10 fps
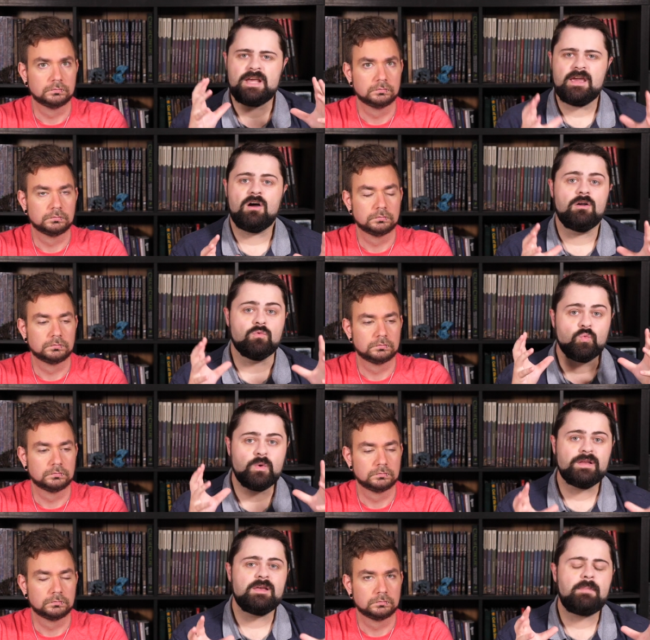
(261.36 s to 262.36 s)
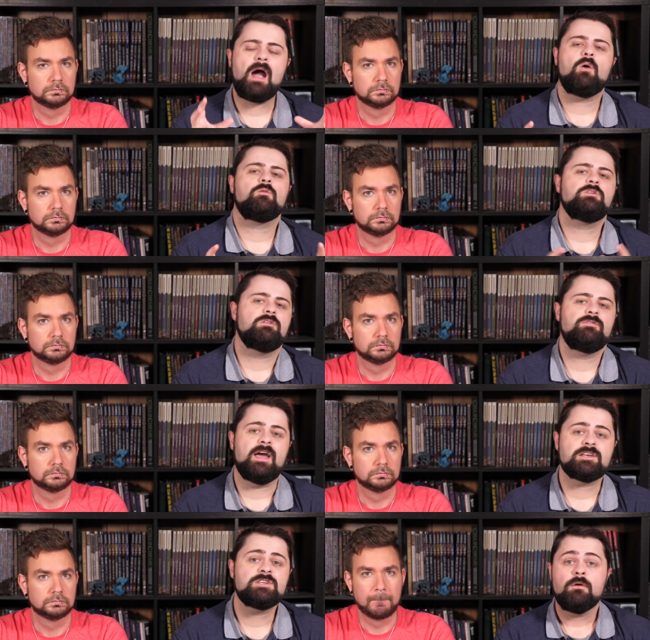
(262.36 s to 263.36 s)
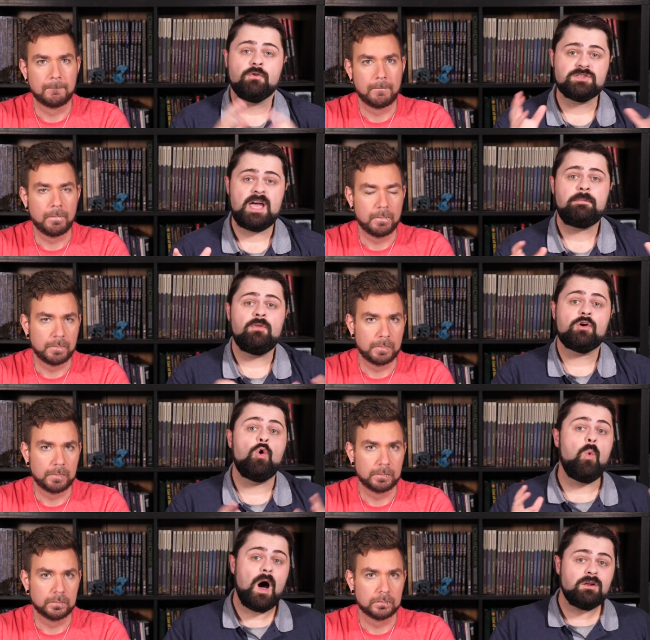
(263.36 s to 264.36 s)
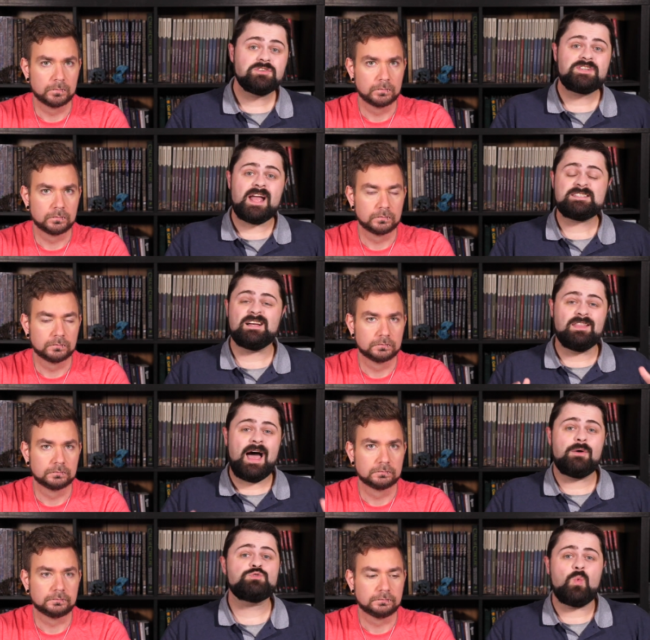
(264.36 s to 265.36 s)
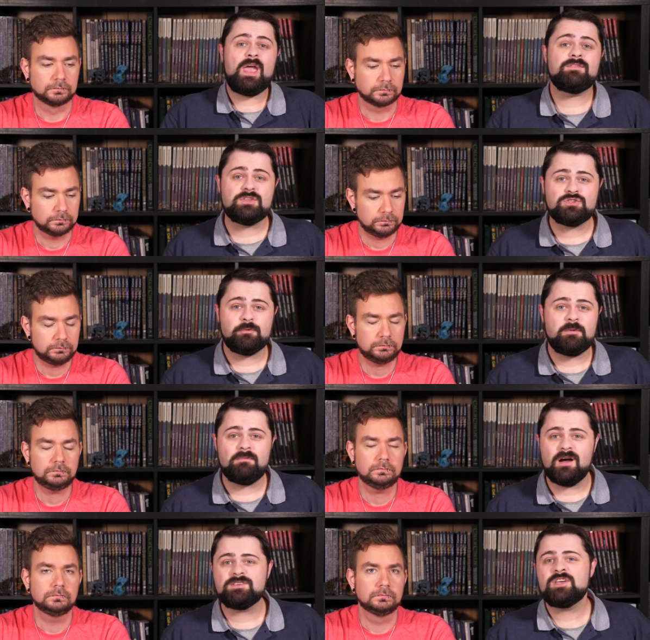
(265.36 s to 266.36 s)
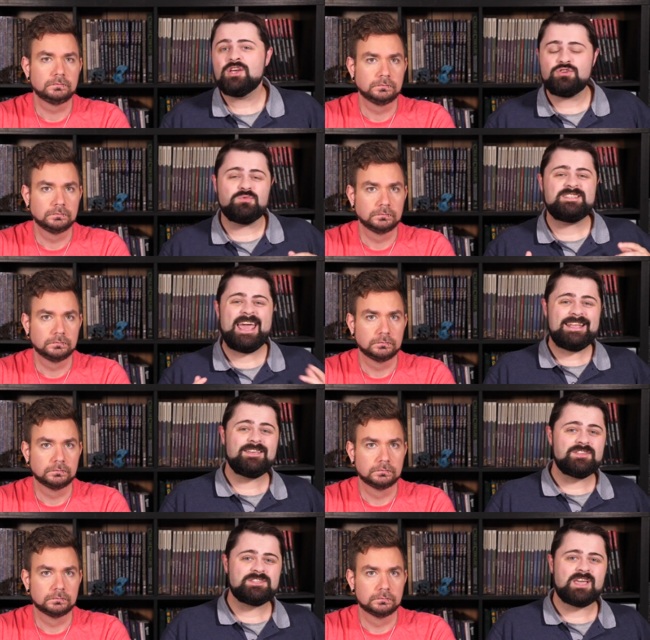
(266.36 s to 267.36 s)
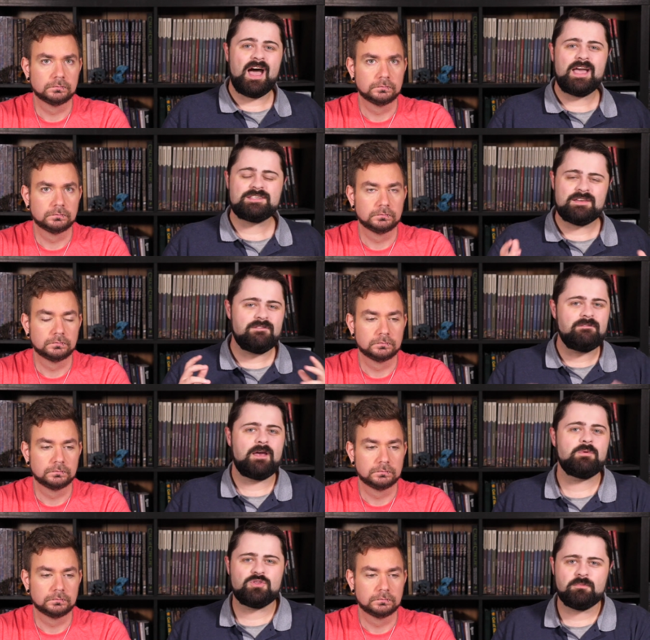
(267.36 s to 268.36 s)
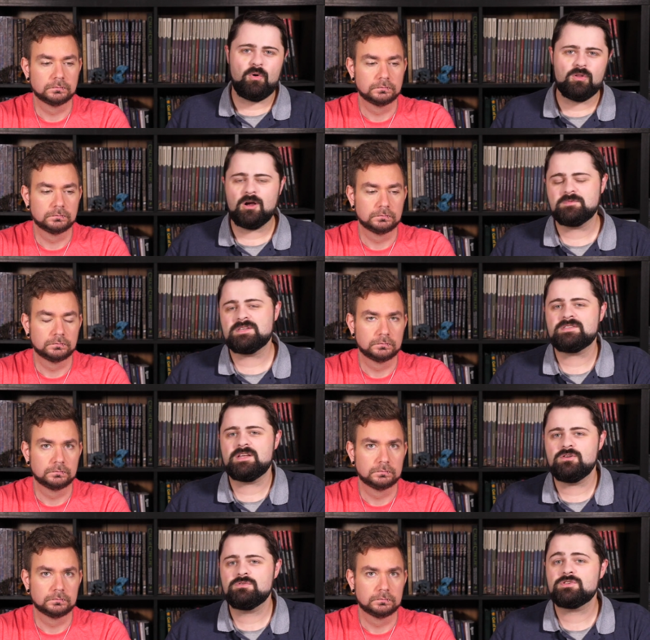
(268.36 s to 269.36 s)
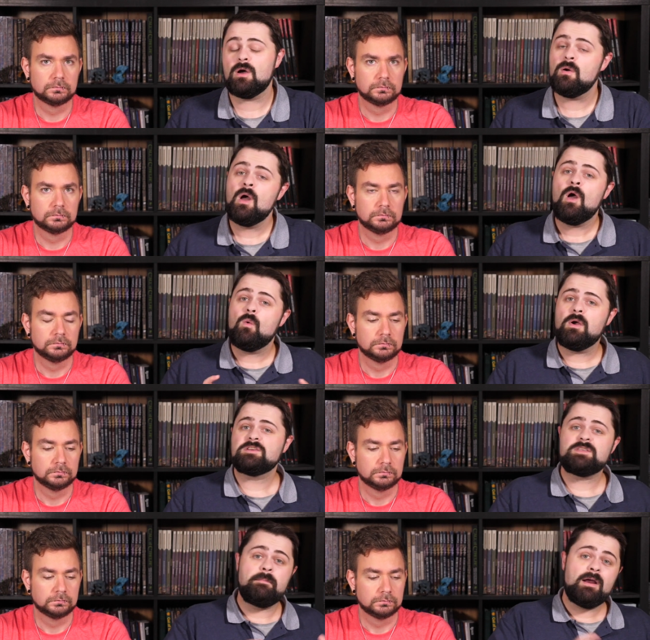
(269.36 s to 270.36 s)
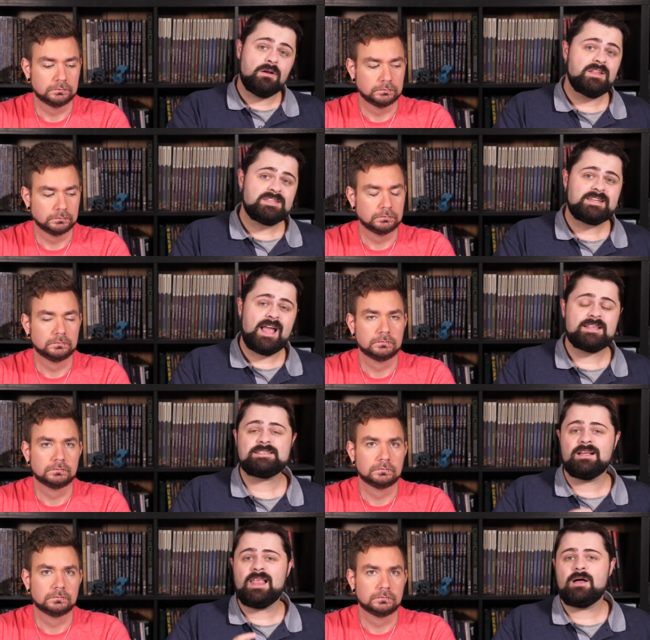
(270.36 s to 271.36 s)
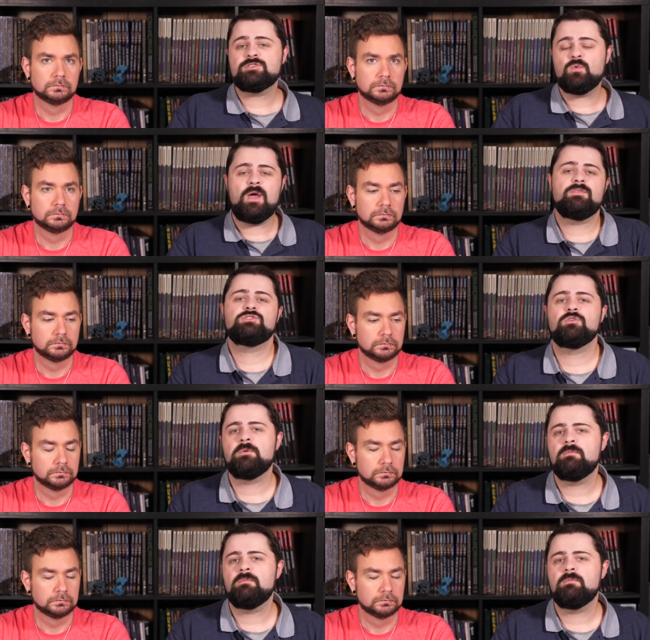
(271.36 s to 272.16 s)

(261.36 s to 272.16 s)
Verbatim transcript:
Speaker 1: take on really powerful effects. For example, the Quetzal Stance allows Way of the Serpent monks to take to the skies and fight with their polearms as they do so, whereas the Meriless Stance allows the Way of the Serpent